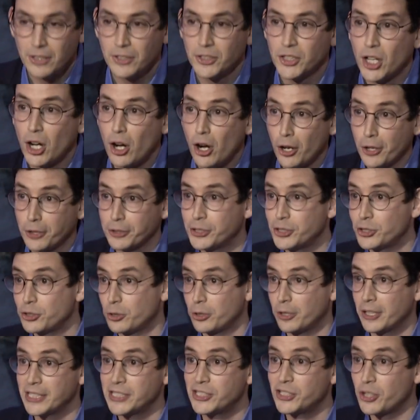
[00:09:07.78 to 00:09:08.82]
The hard
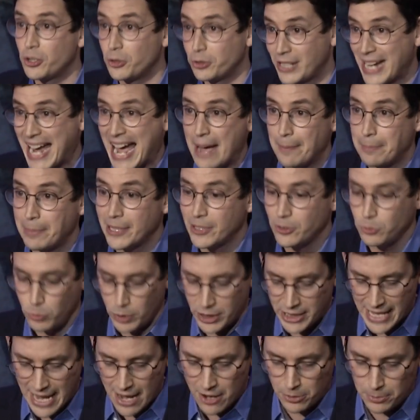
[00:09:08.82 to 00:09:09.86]
stories don't happen
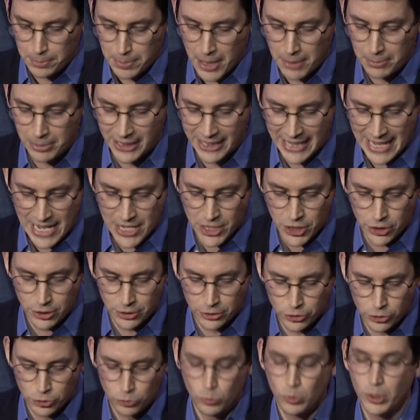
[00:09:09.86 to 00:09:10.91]
without
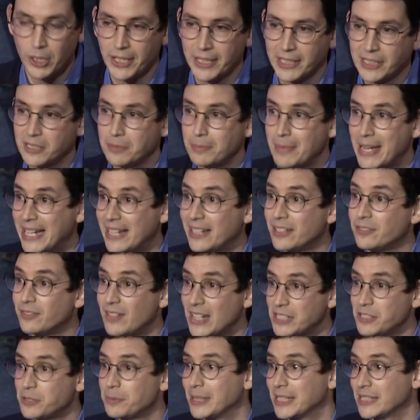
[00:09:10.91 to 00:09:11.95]
publications willing to make
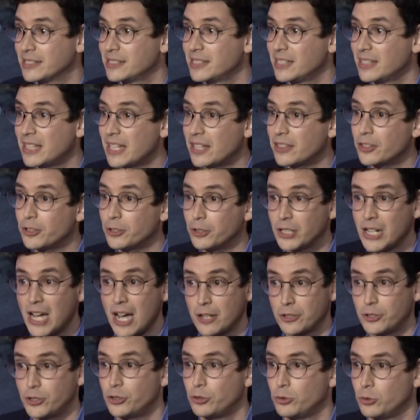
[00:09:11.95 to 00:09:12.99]
investments that they're
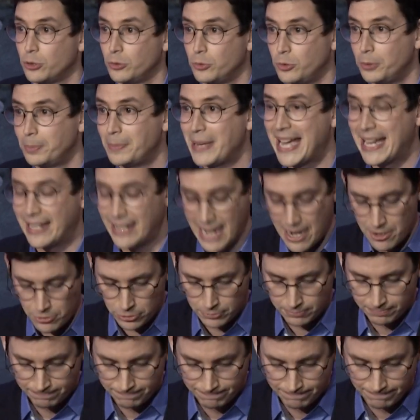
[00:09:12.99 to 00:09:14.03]
not sure will pan out.
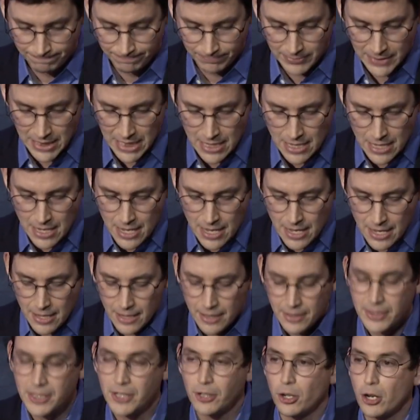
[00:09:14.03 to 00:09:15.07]

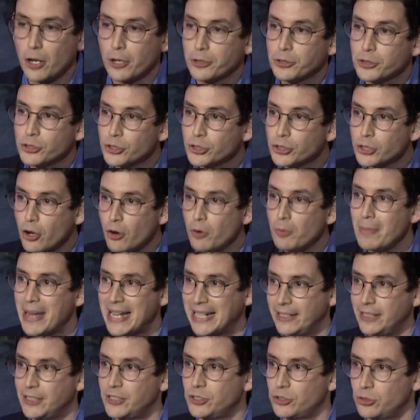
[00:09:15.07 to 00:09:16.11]
There are so
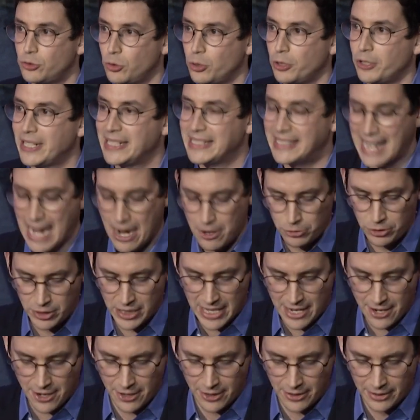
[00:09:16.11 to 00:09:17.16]
many stories out
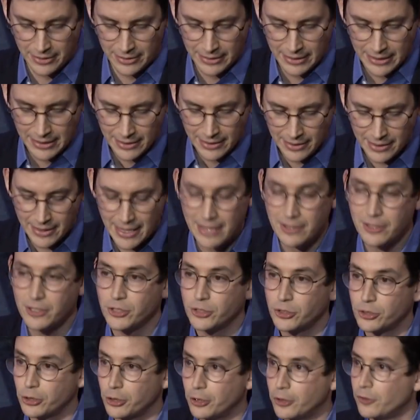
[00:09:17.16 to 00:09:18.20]
there that
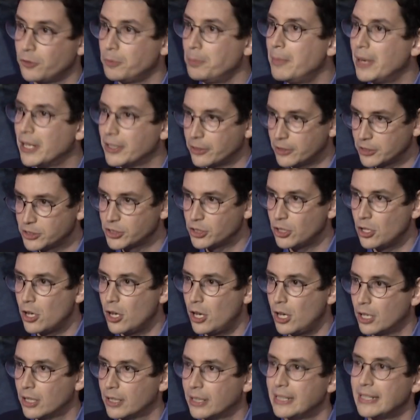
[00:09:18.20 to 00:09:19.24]
deserve
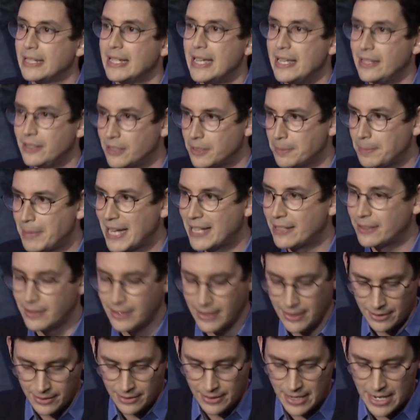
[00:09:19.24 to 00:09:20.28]
months-long,
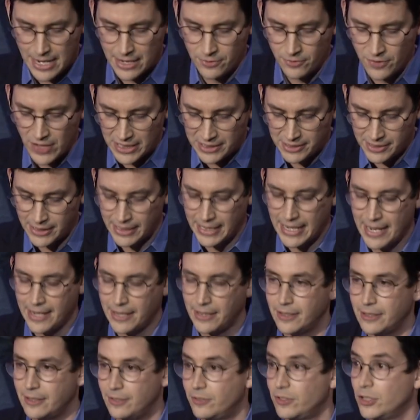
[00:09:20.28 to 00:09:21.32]
independent,
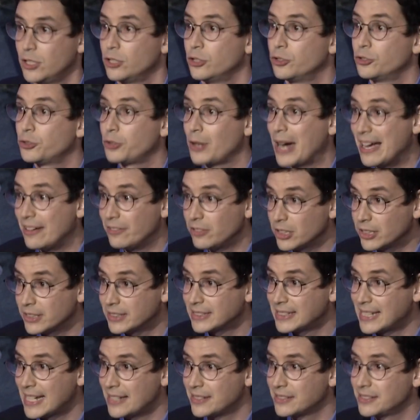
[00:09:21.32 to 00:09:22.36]
investigative,
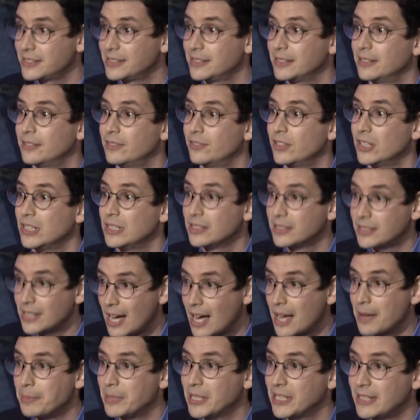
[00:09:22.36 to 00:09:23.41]
travel-intensive,
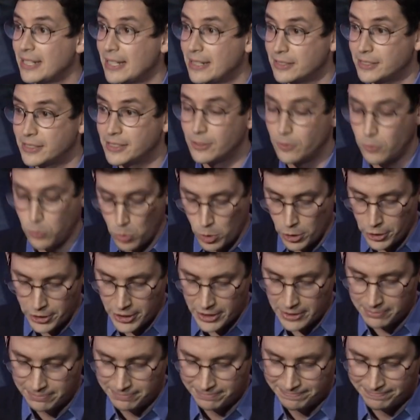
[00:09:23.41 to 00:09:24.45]
time-intensive
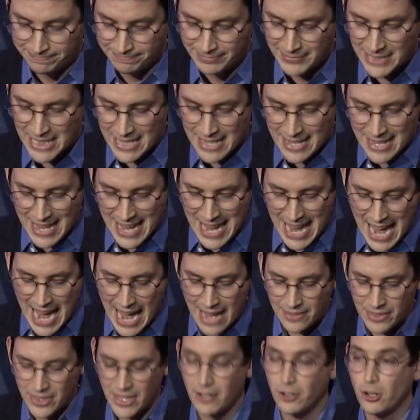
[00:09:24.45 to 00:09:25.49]
work.
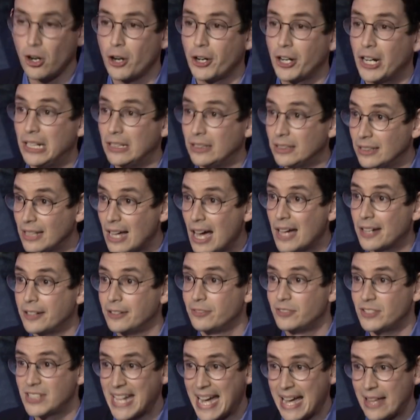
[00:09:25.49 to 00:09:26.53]
And there are a lot
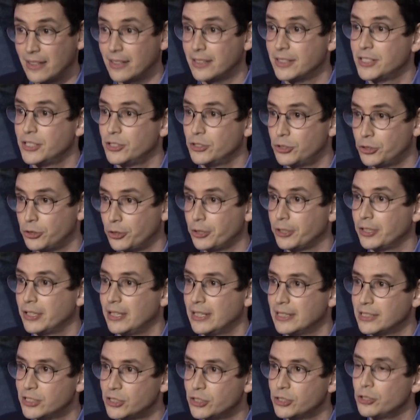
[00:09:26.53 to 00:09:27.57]
of talented
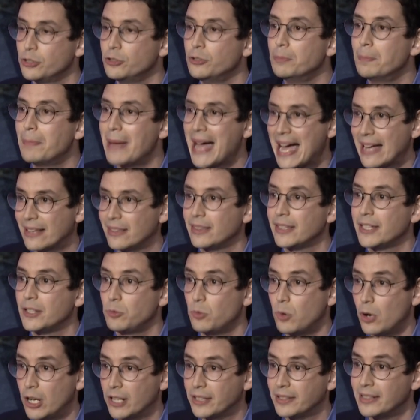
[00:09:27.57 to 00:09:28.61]
journalists who badly
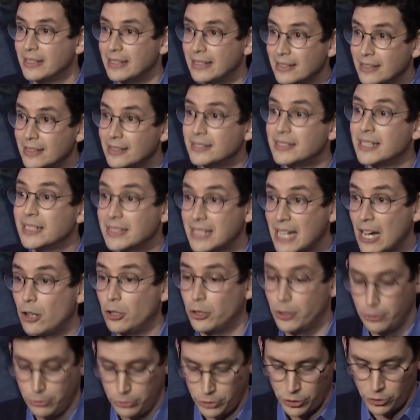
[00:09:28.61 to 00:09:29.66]
want to tell
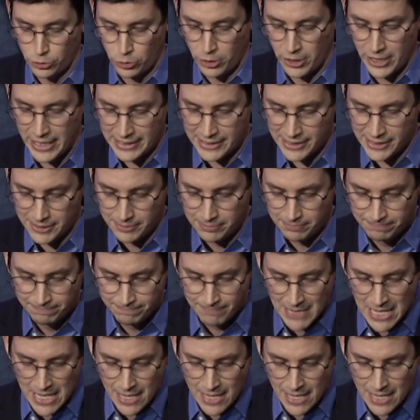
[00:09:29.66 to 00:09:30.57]
those stories.